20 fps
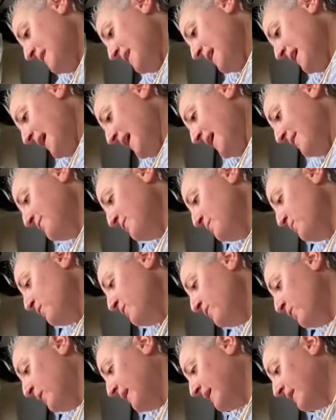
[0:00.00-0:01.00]
I have to
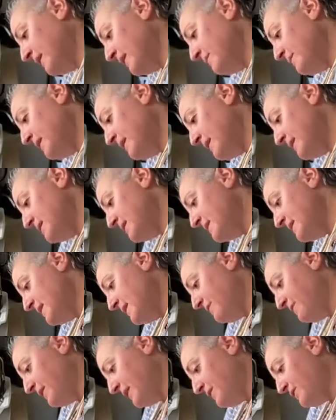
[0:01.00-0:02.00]
move quickly because
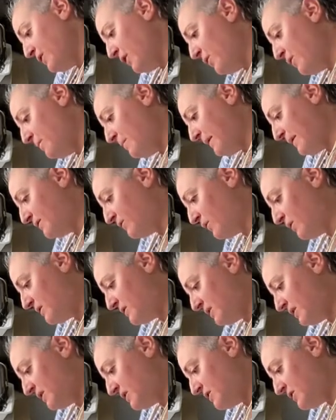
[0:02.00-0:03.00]
if I don't, my
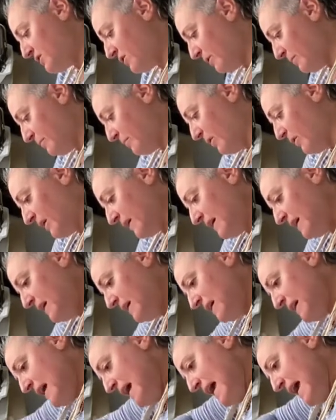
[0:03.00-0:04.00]
dogs are gonna start barking,
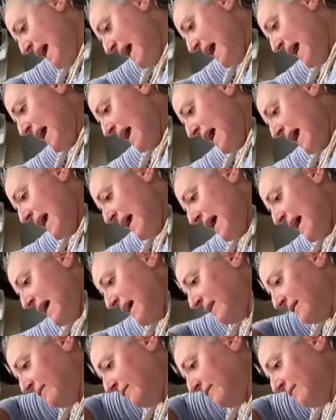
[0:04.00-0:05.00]

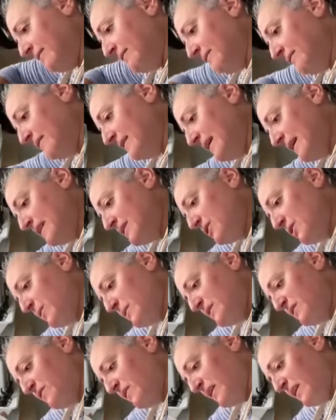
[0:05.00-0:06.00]
and that's
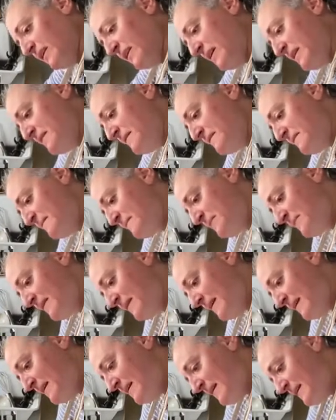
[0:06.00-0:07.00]
always fun.
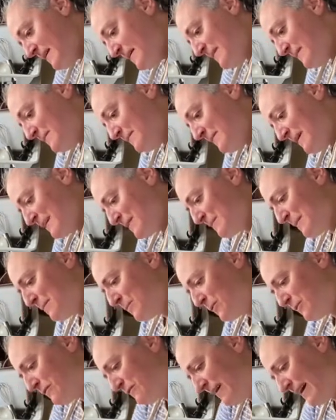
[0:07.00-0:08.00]
Makes me
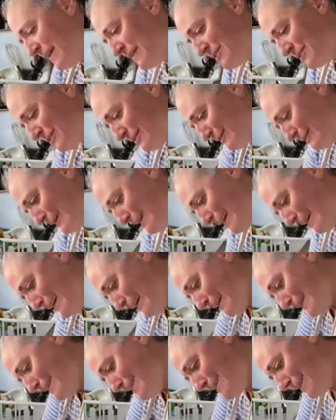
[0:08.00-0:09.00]
move faster and then I
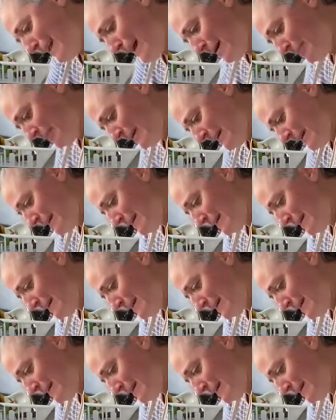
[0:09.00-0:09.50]
get sloppy.